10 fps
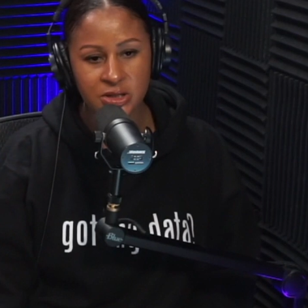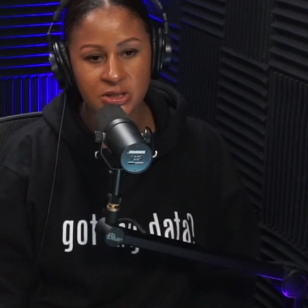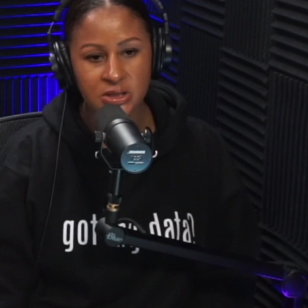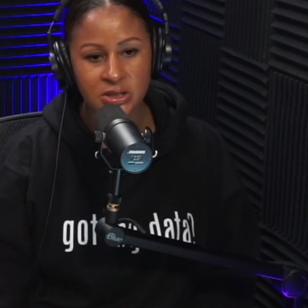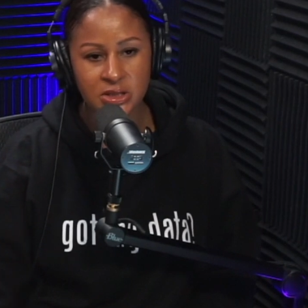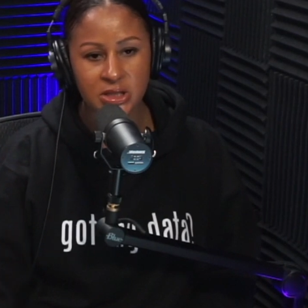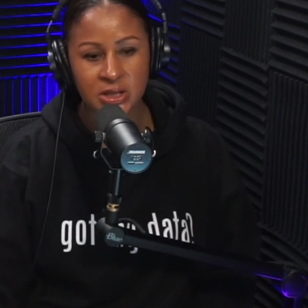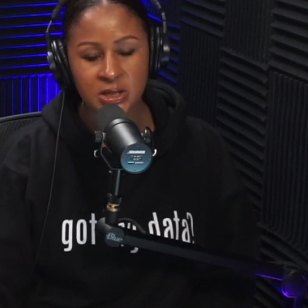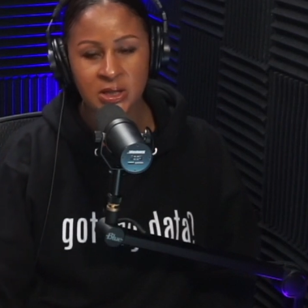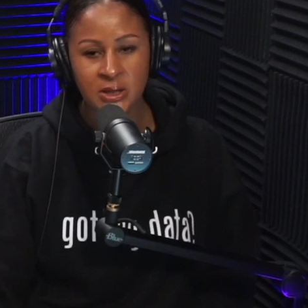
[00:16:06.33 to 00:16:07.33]
Well, I think
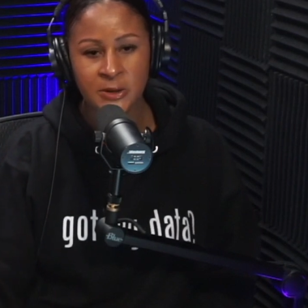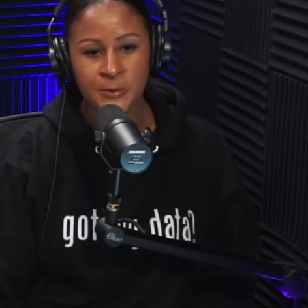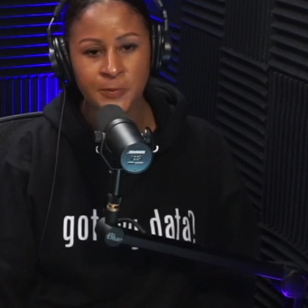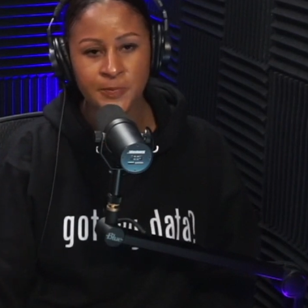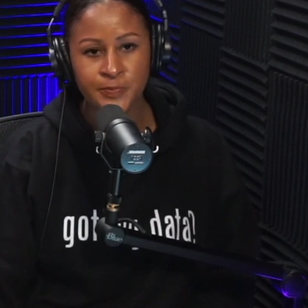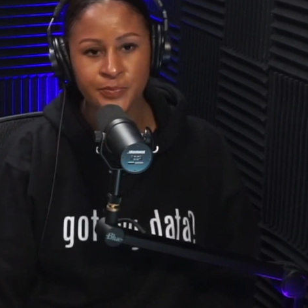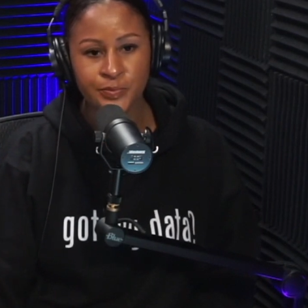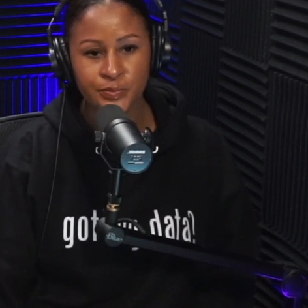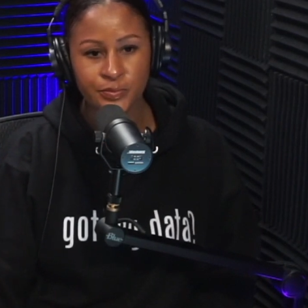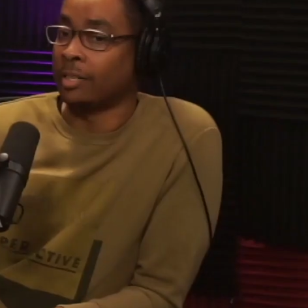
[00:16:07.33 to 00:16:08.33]
just
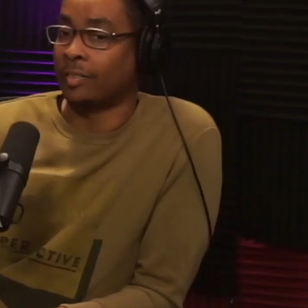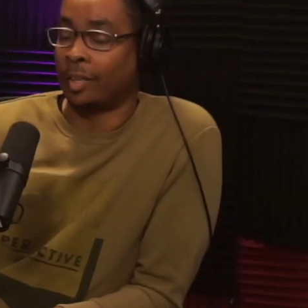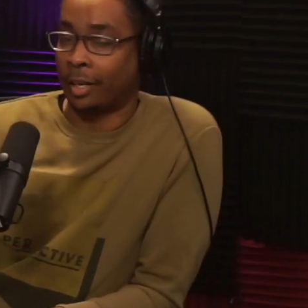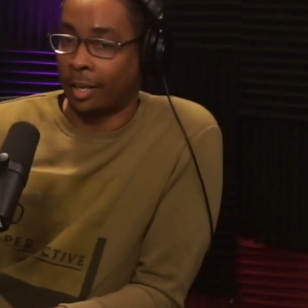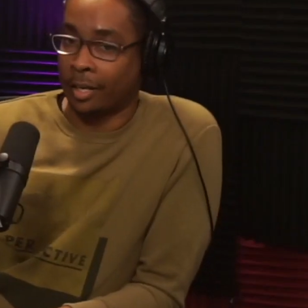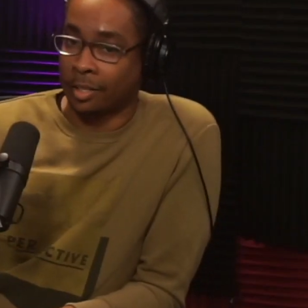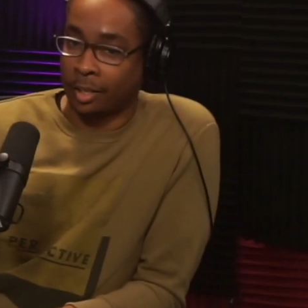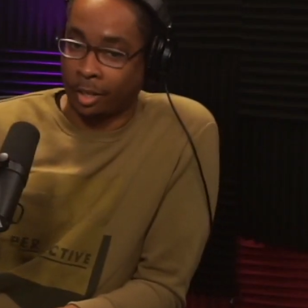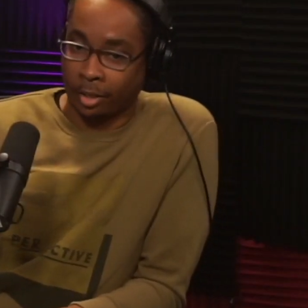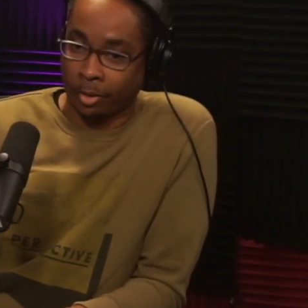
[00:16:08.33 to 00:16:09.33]
because of the election
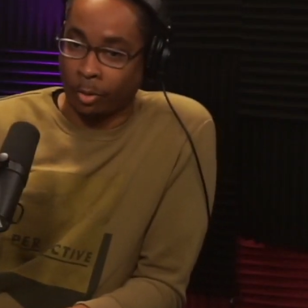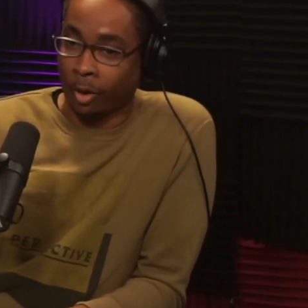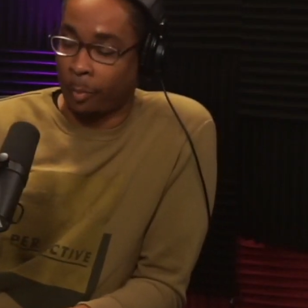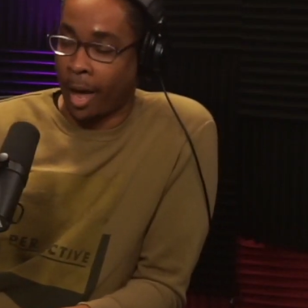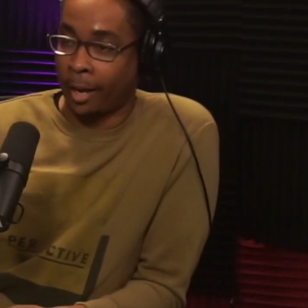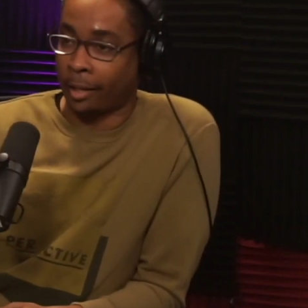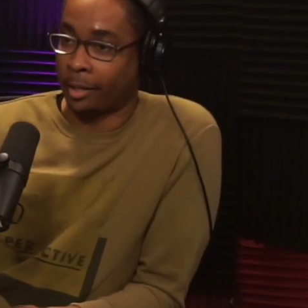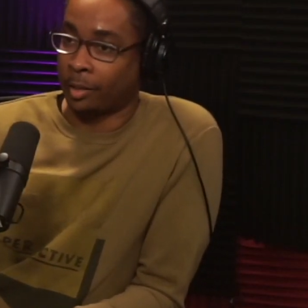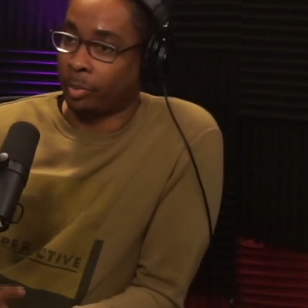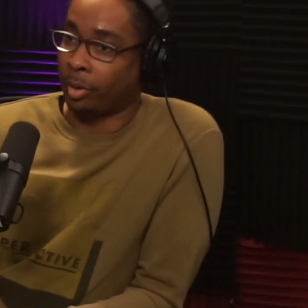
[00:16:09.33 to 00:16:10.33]
year, you're automatically
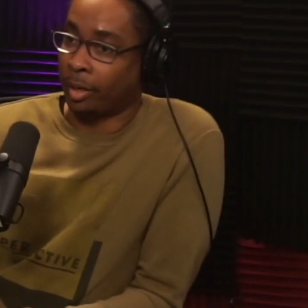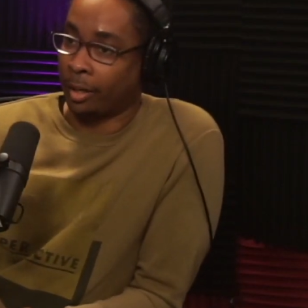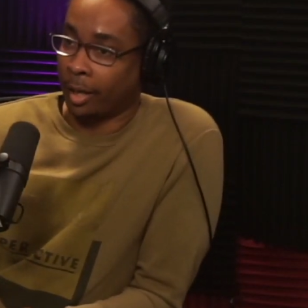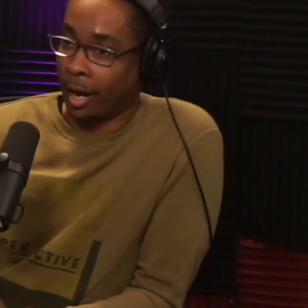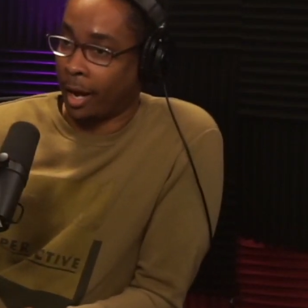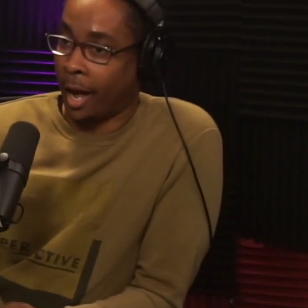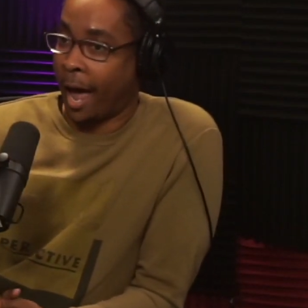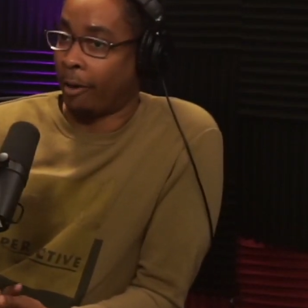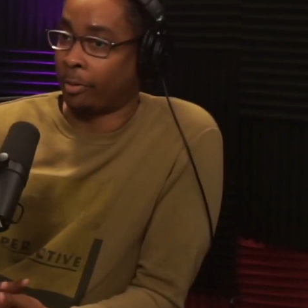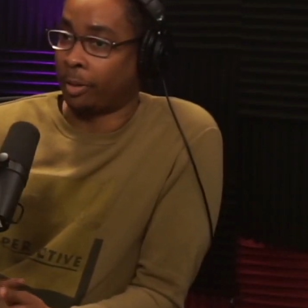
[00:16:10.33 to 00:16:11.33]
going to put it
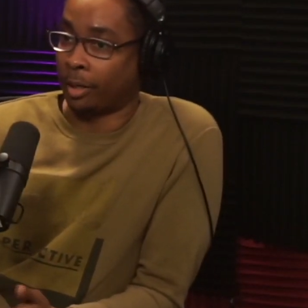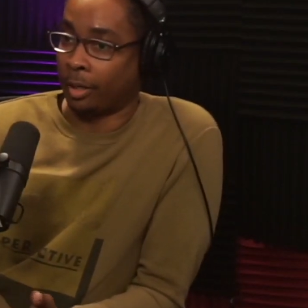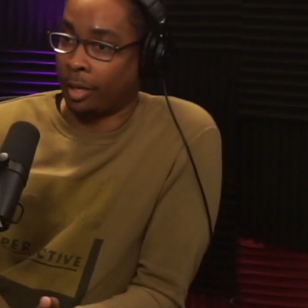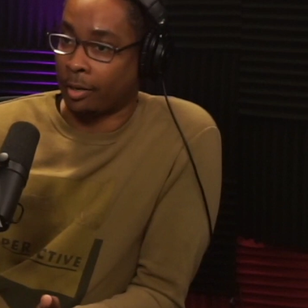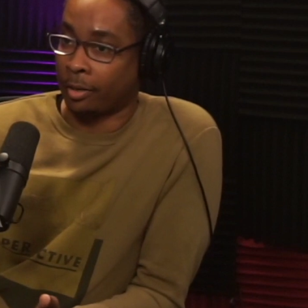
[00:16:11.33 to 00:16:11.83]
out a year.